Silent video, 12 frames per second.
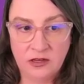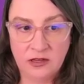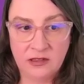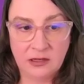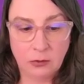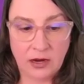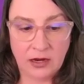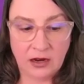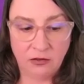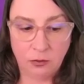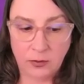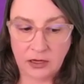
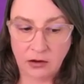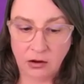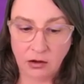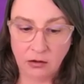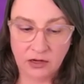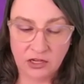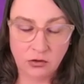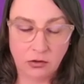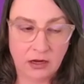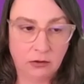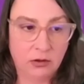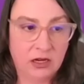DCYF meet our racial
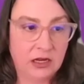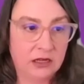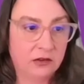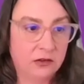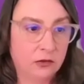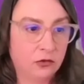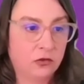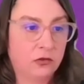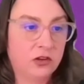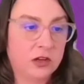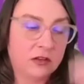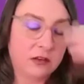equity and social
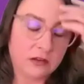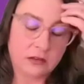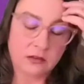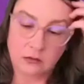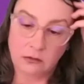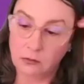justice